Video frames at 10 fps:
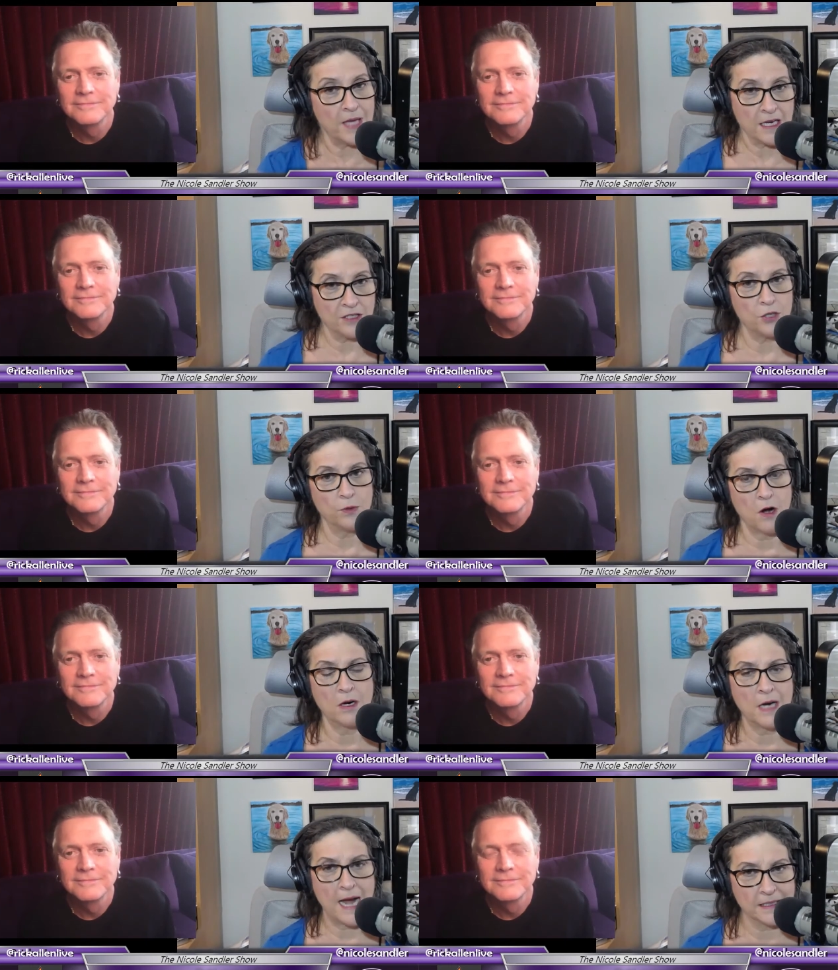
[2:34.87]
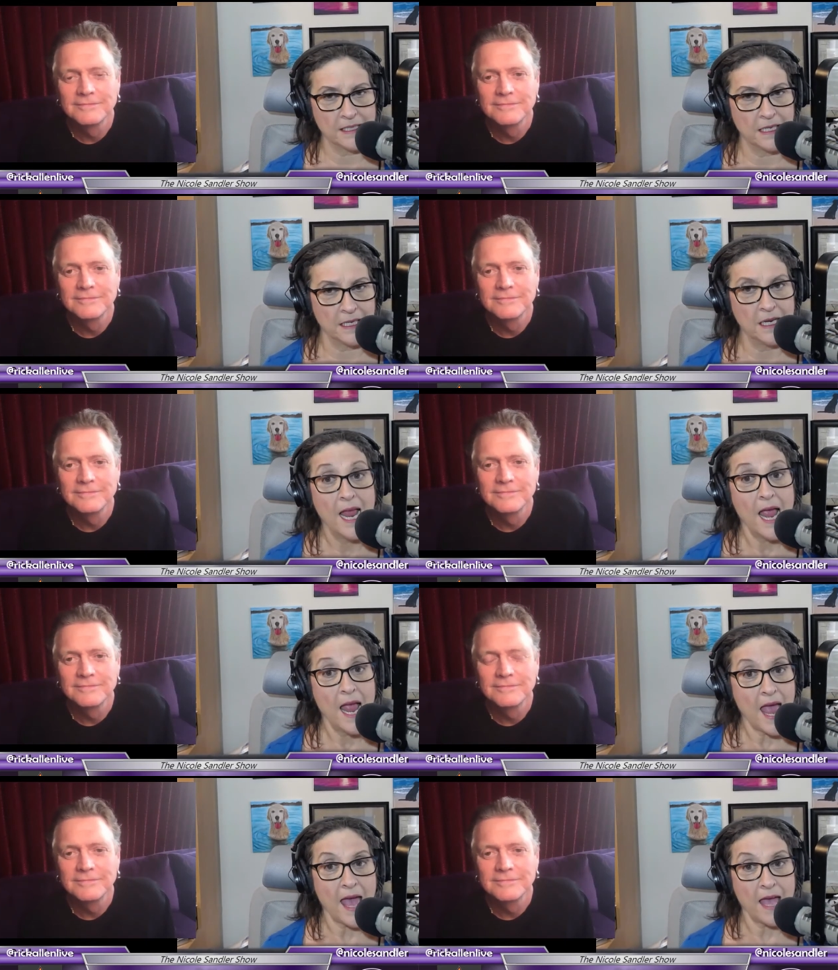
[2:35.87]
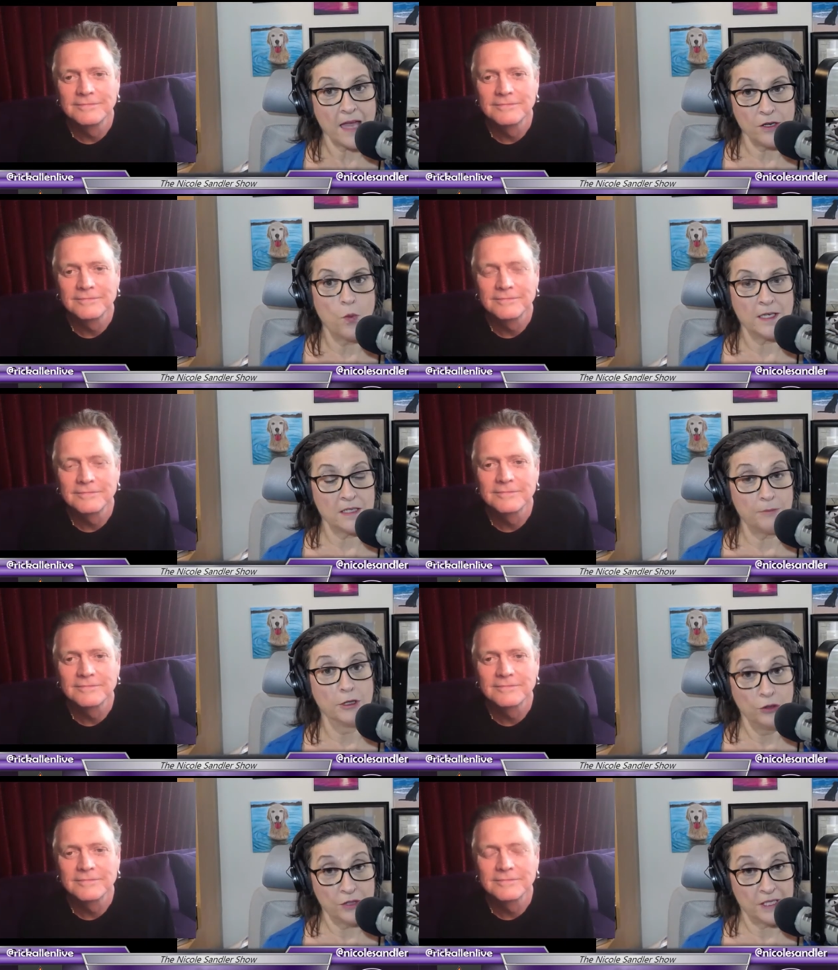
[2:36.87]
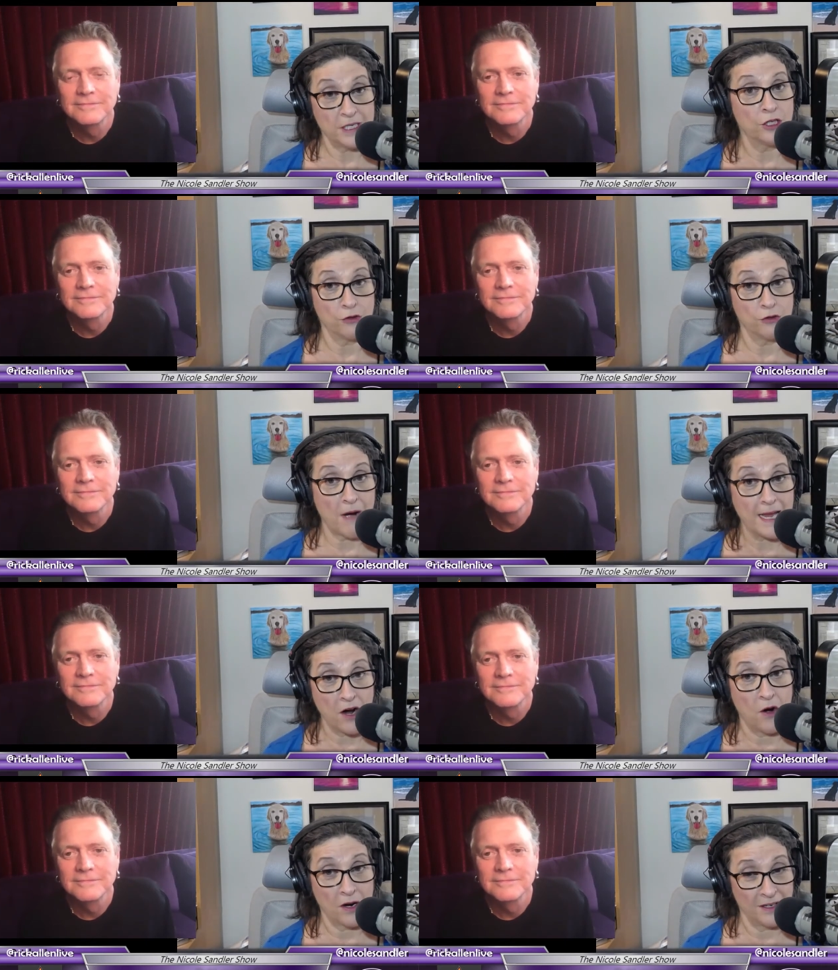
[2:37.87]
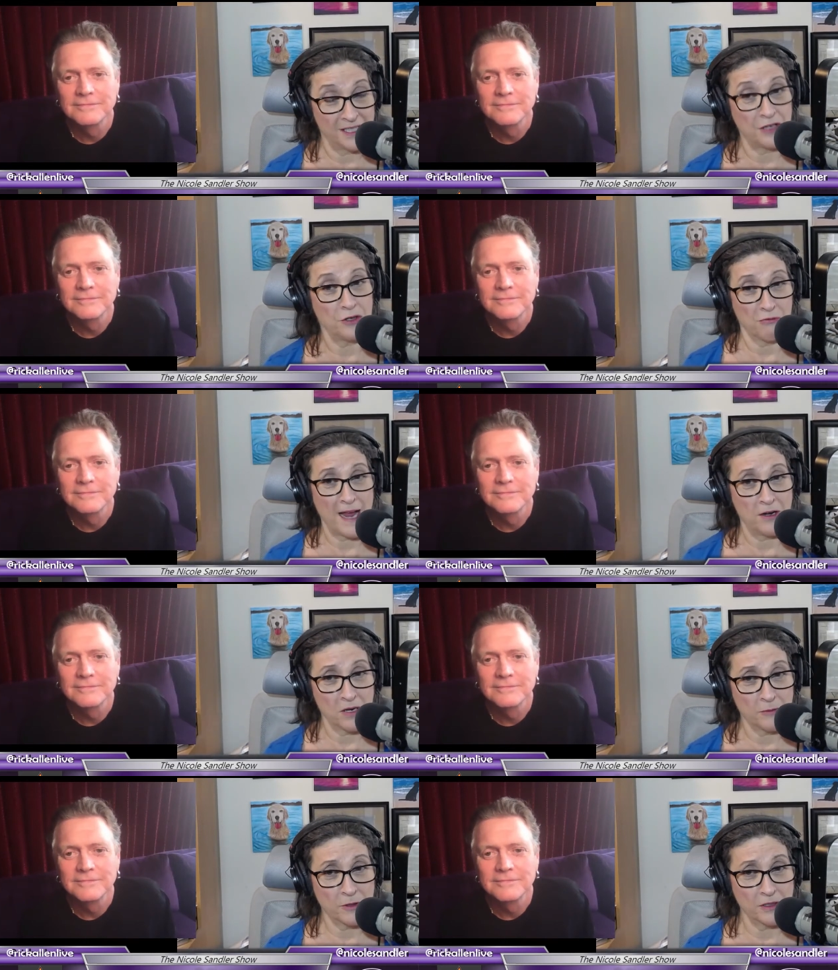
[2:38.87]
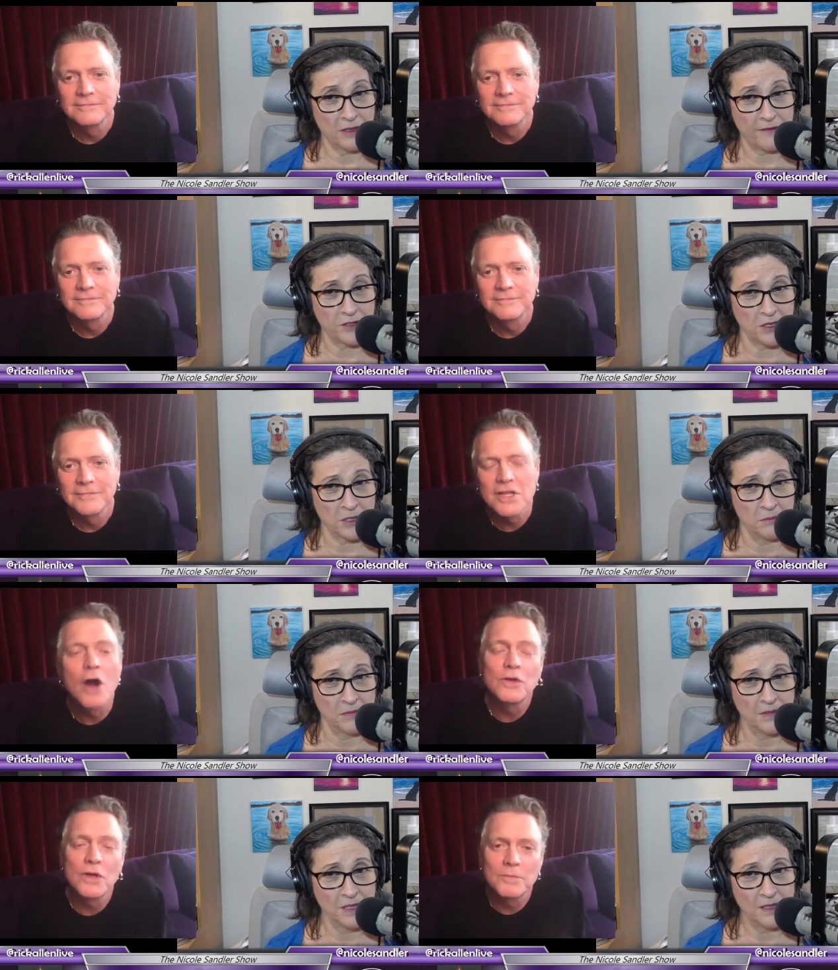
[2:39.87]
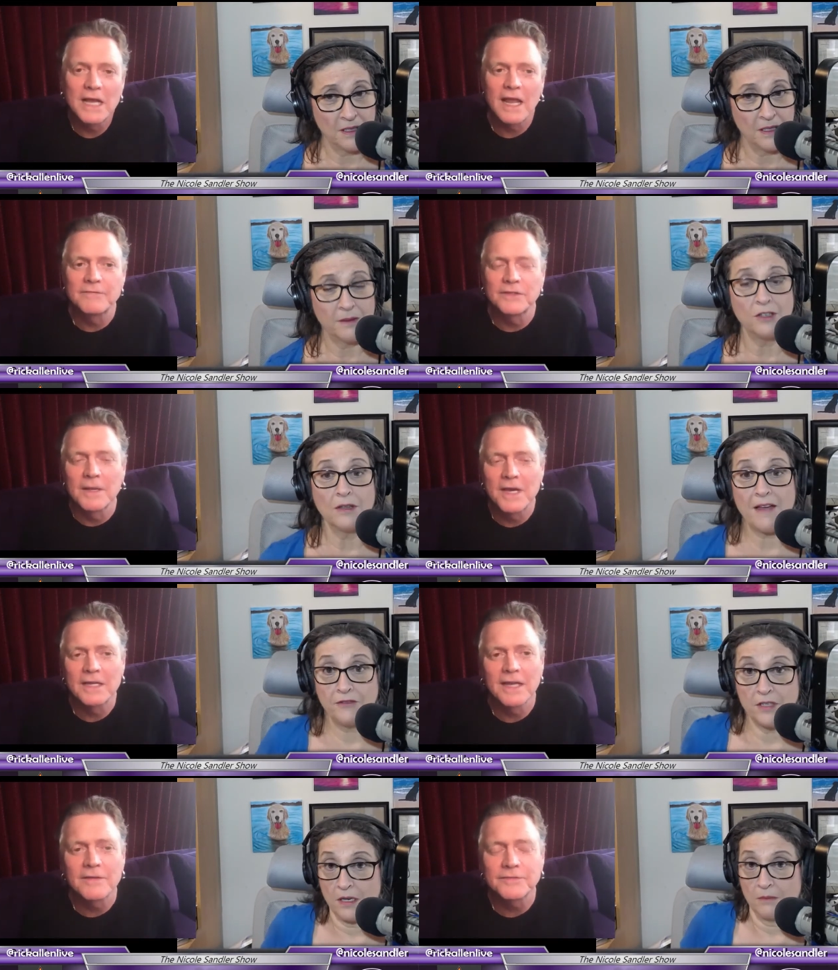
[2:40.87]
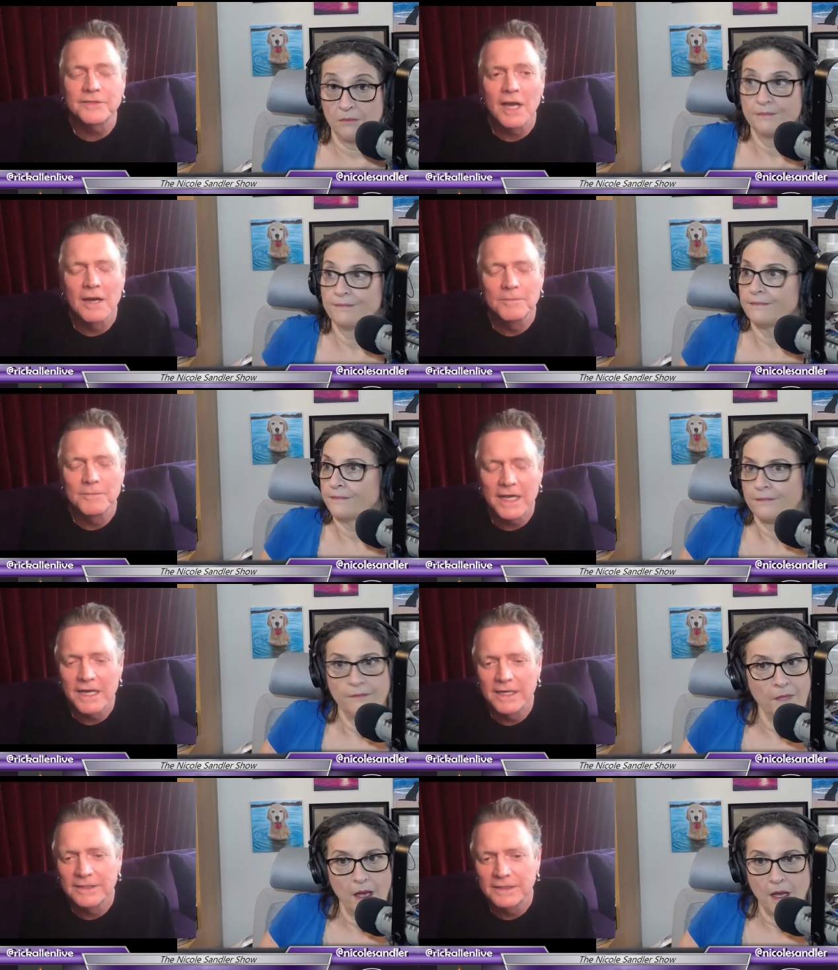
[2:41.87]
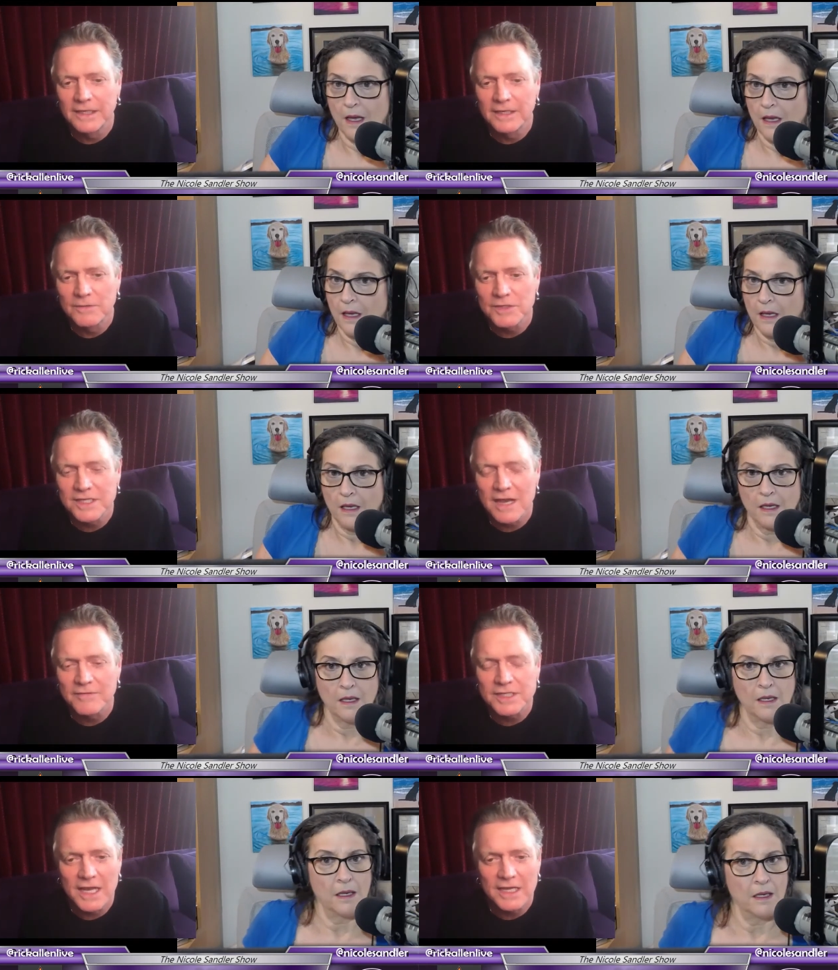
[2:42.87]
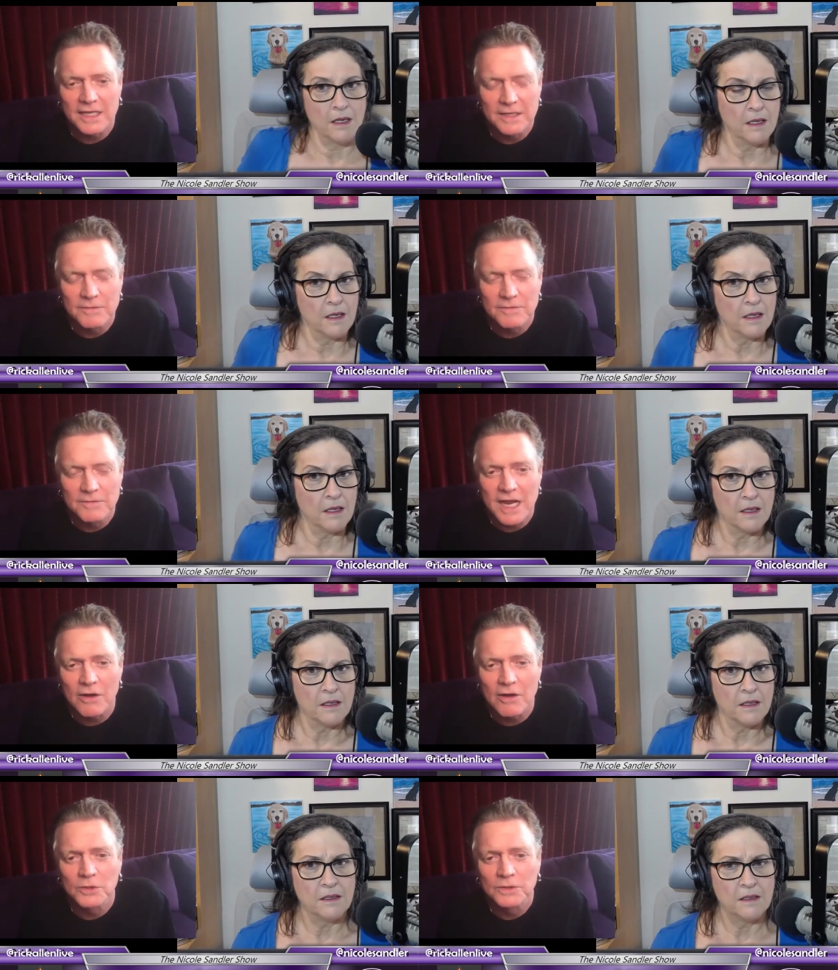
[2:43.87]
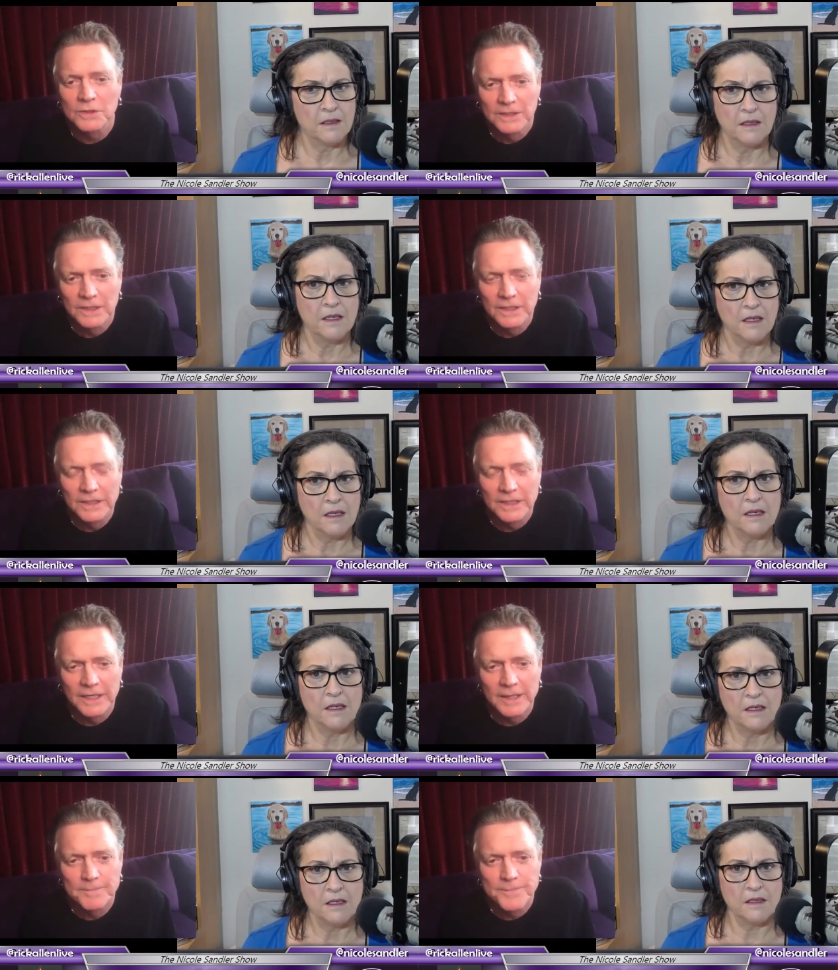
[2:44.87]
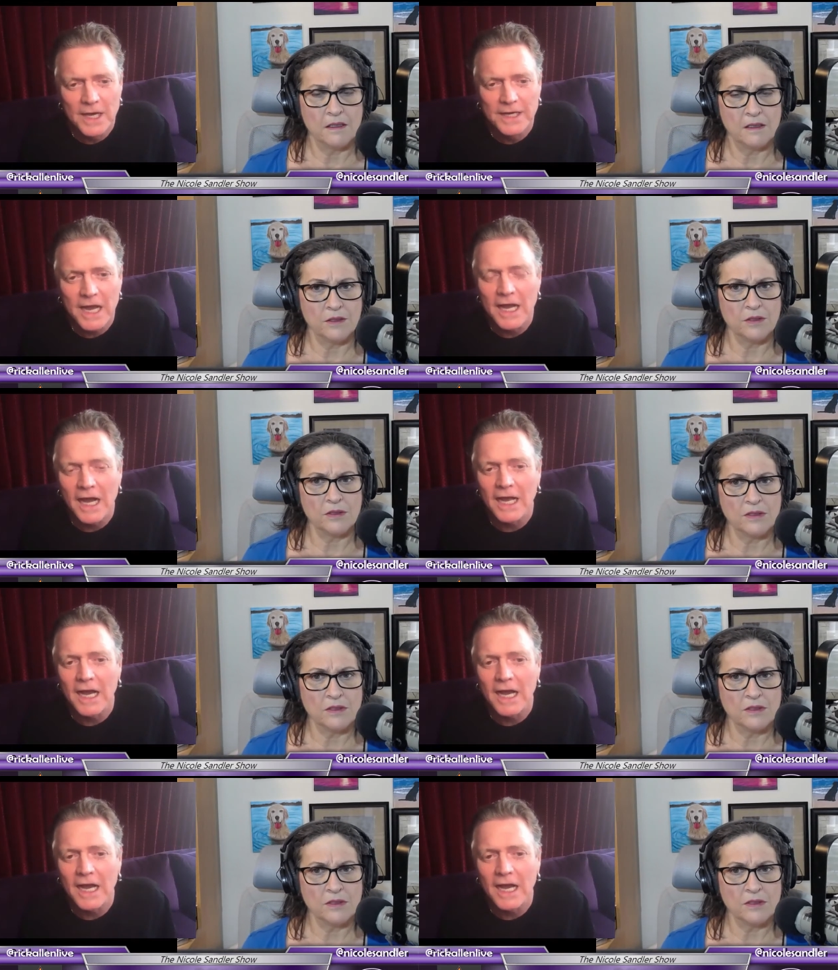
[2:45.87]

Speaker 1: get into a car accident, and you wind up losing your right arm. Is it your right arm or your left arm? Oh,
Speaker 2: my left arm. Yeah, it was devastating. It was terrible. And I